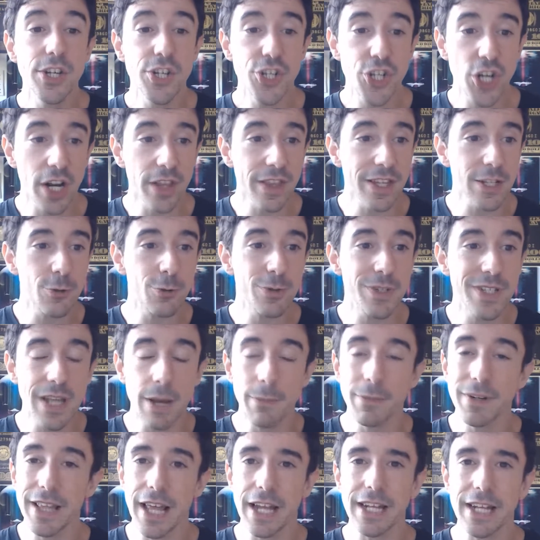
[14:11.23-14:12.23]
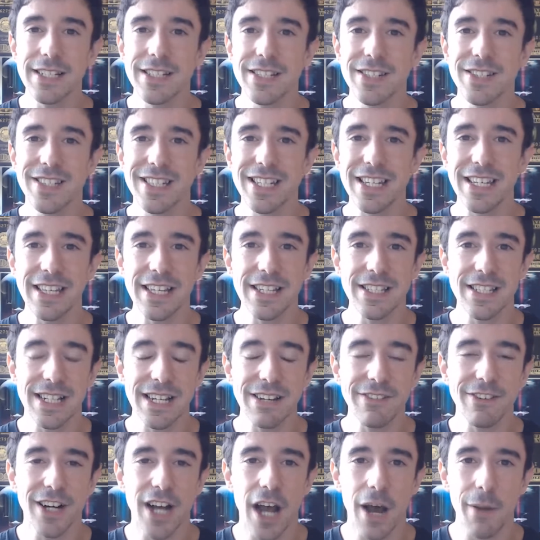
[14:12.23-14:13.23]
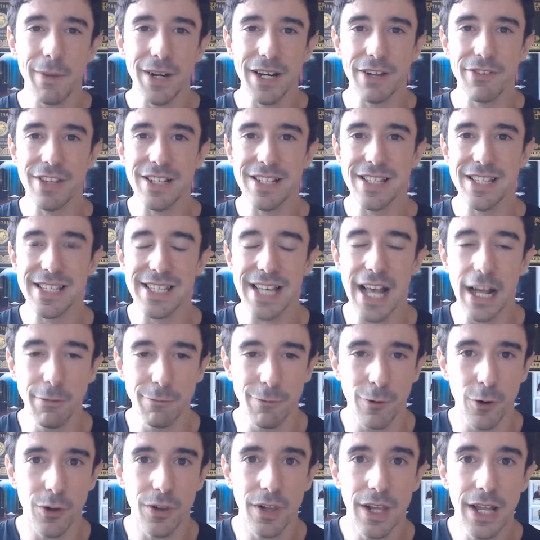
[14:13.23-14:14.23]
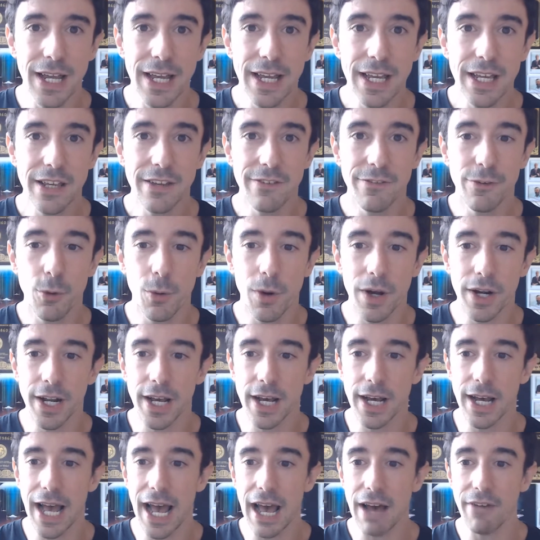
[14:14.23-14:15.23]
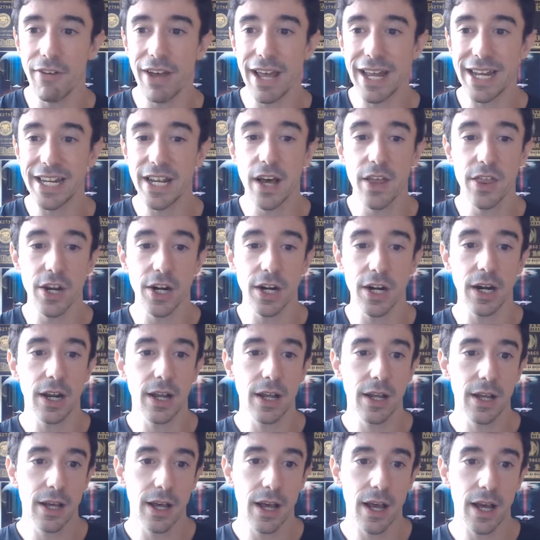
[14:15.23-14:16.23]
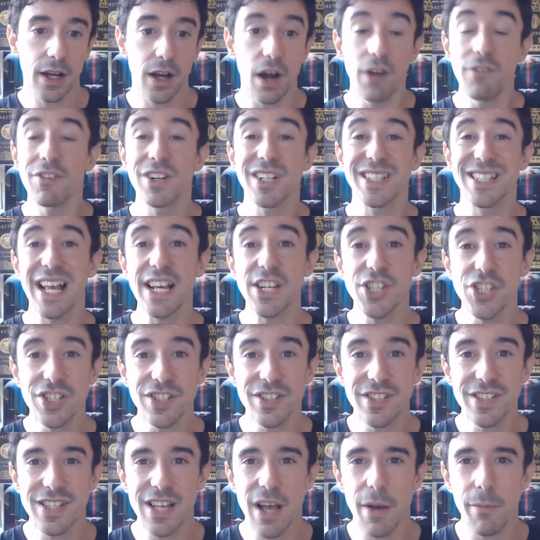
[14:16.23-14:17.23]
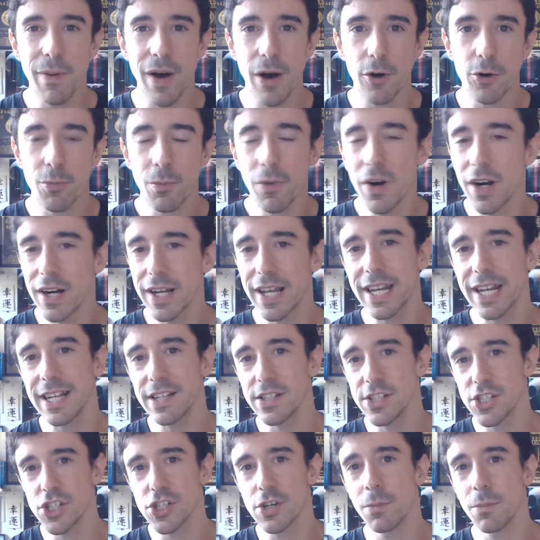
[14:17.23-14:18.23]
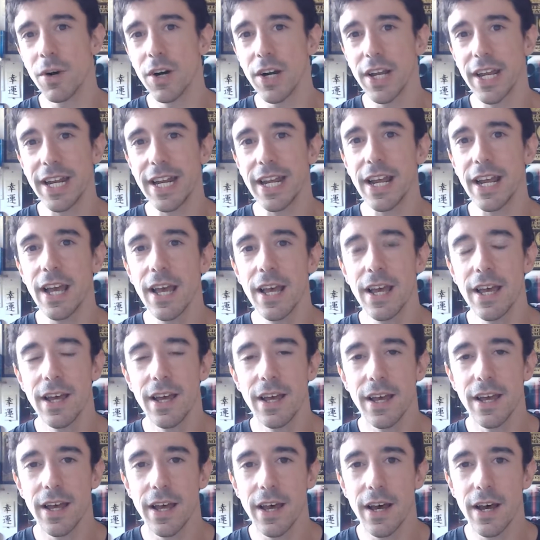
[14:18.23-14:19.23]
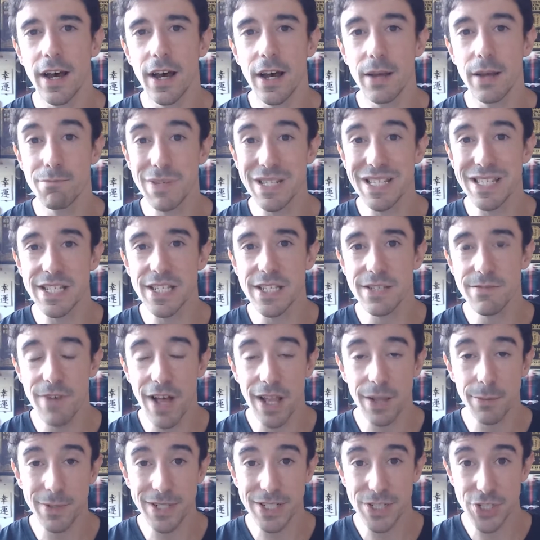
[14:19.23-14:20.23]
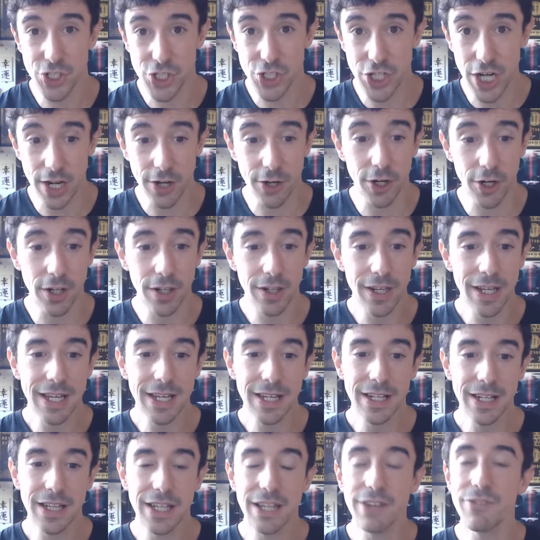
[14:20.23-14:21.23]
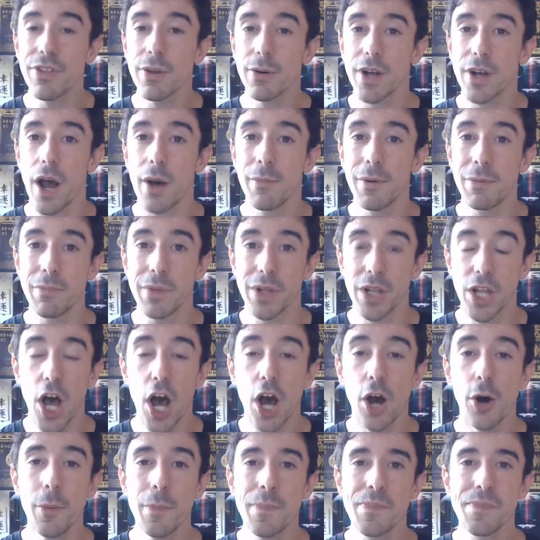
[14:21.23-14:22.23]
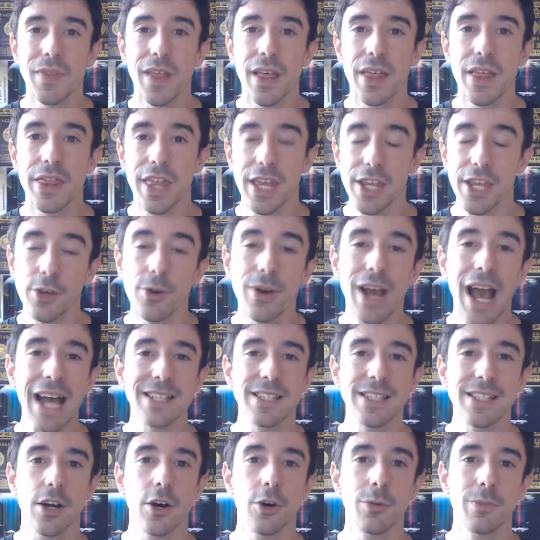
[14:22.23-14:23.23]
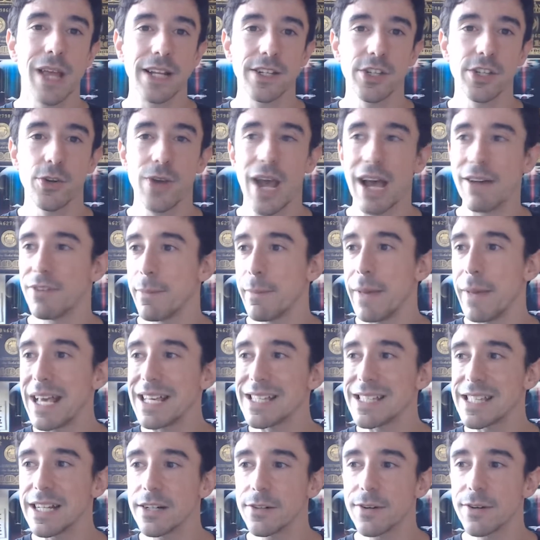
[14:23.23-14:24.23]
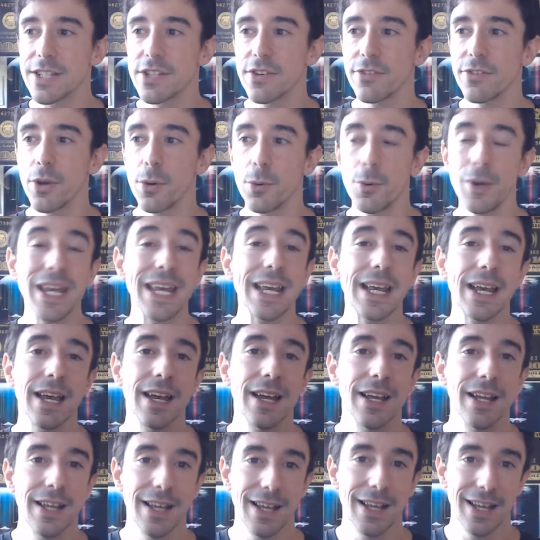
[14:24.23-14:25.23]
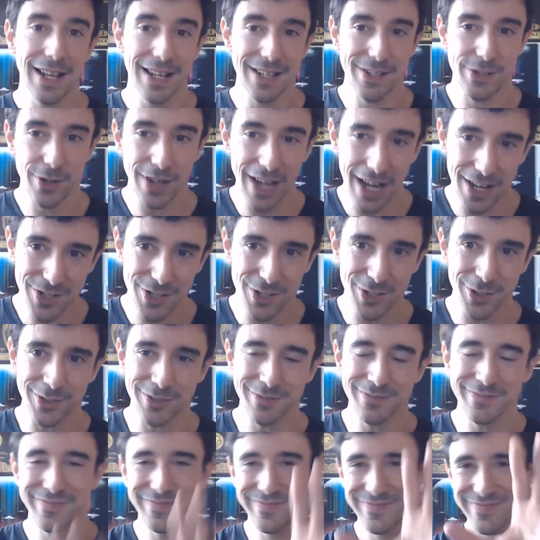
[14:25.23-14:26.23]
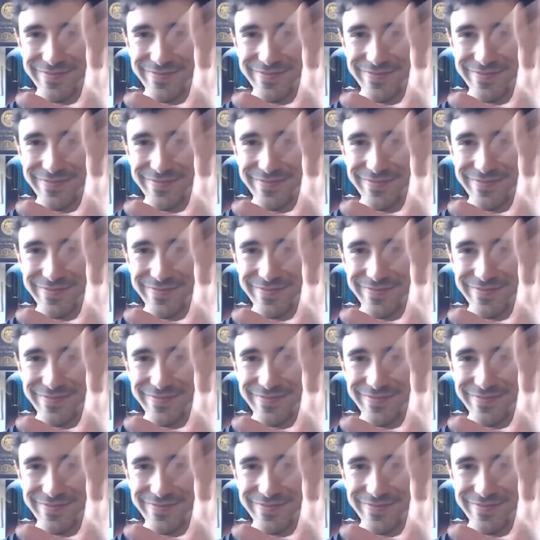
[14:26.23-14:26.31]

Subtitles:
Share this with somebody that needs to see this. Leave a comment if this is helpful. If you want to have any other conversations about marketing, digital marketing, and business development in general, leave the comment below. Thank you, guys. I hope that you have an amazing rest of your week. I'll see you guys soon.